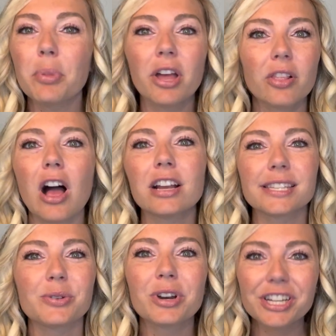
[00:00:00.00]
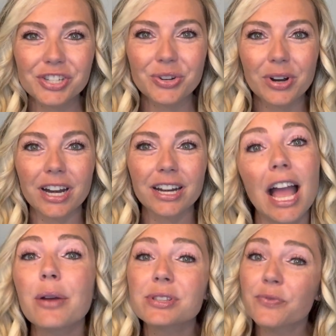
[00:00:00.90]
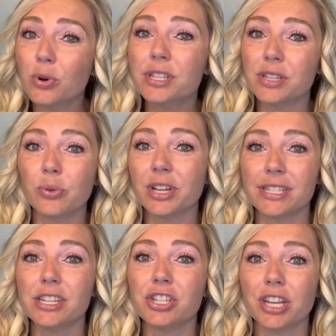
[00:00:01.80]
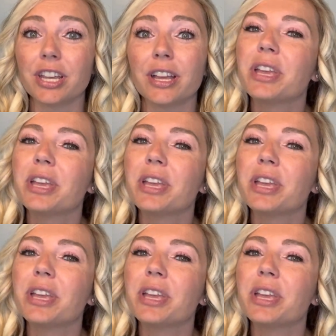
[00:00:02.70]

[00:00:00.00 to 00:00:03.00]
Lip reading: But long story short, I was forced to quit teaching